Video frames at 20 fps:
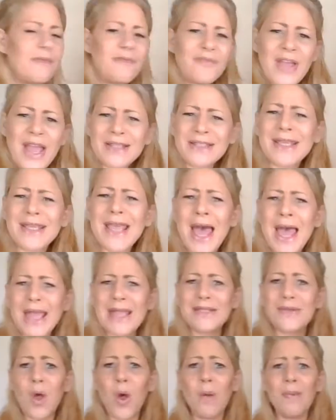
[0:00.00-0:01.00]
In fact,
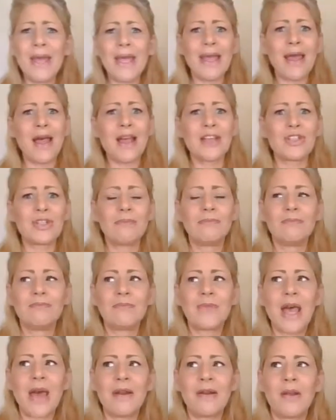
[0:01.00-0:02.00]
guys, oh my gosh,
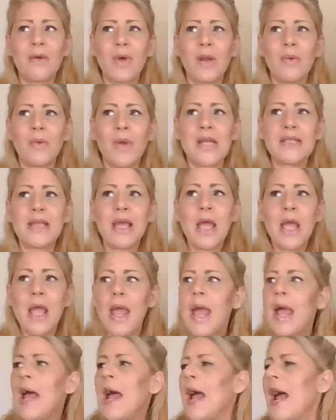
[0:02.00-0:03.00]
I don't know what it was.
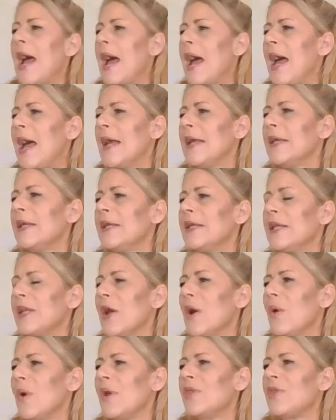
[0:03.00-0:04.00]
You
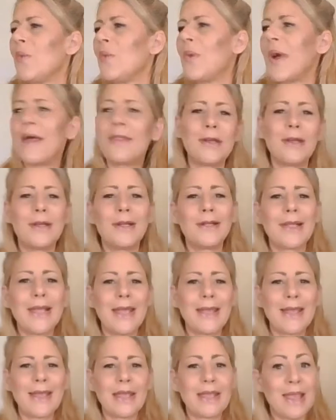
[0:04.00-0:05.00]
know, the weather,
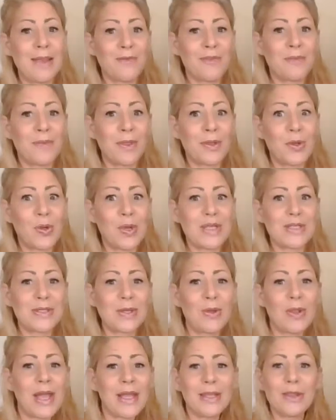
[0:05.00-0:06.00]
like, I came from Illinois.
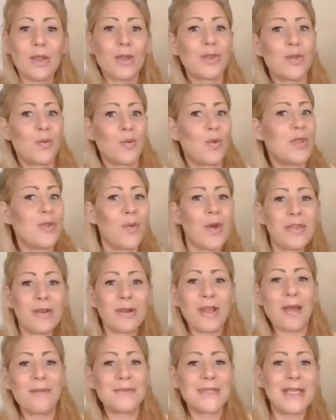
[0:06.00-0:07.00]
So, like, when the
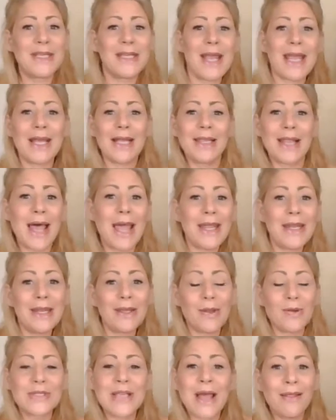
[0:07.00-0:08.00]
weather comes in like a lion,
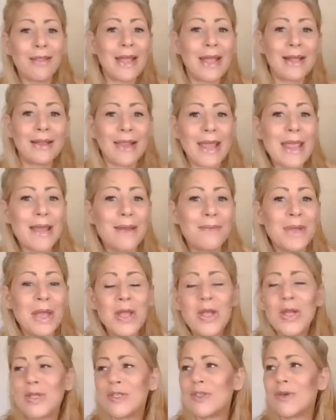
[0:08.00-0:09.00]
it goes out like a lamb.
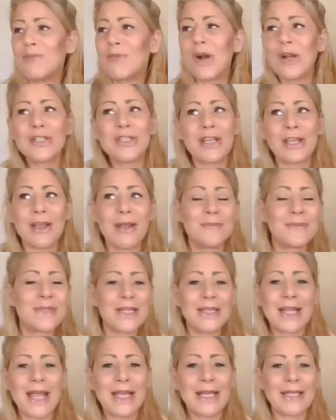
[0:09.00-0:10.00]
So March, it comes
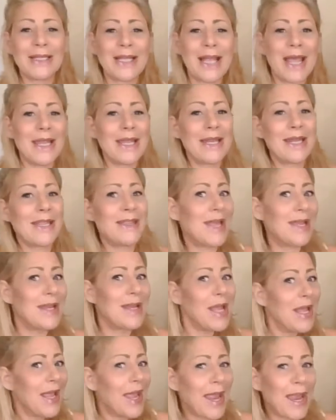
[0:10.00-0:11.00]
in like a lion, and
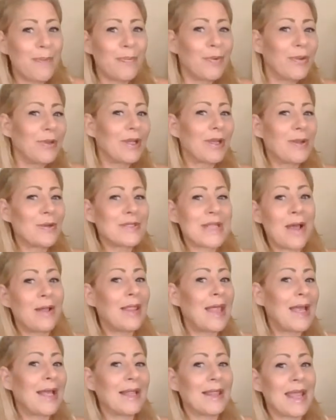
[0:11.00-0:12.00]
then April, it goes out
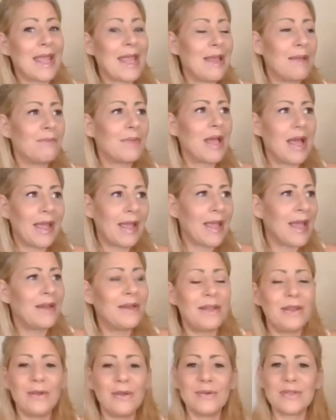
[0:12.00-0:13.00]
like a lamb. I
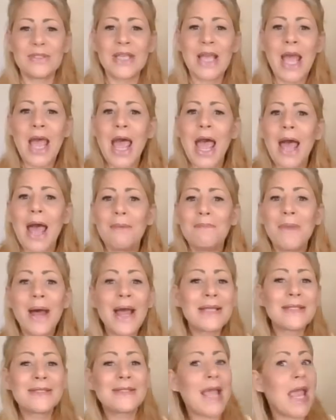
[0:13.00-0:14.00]
got news
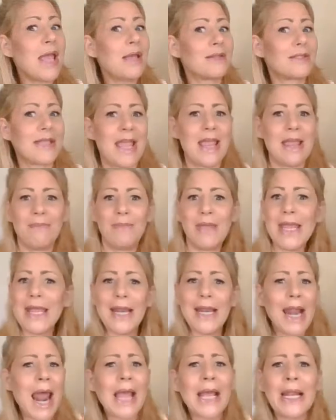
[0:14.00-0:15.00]
my sales came
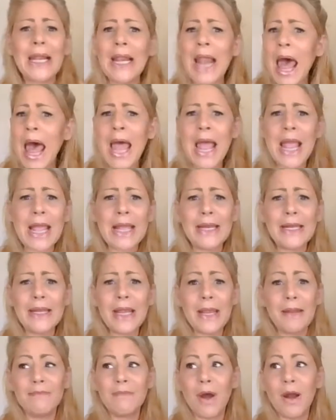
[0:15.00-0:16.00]
in like a lion
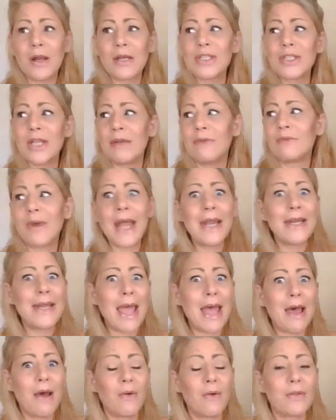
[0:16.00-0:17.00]
in March, and right
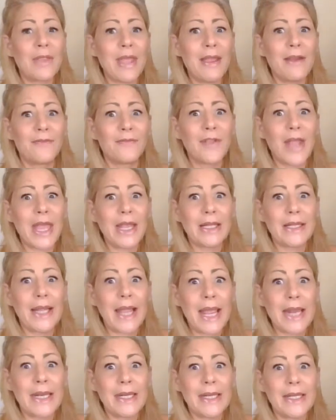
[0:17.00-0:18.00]
now they have like
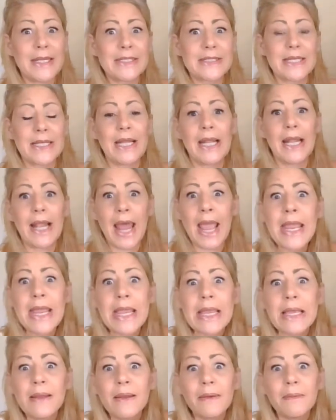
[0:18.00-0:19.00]
landed as a
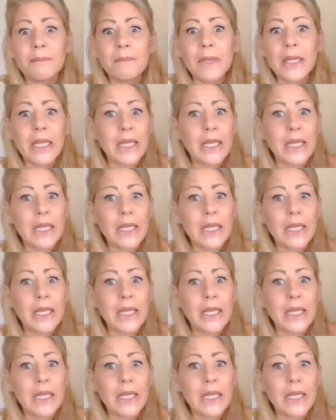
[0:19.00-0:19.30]
lamb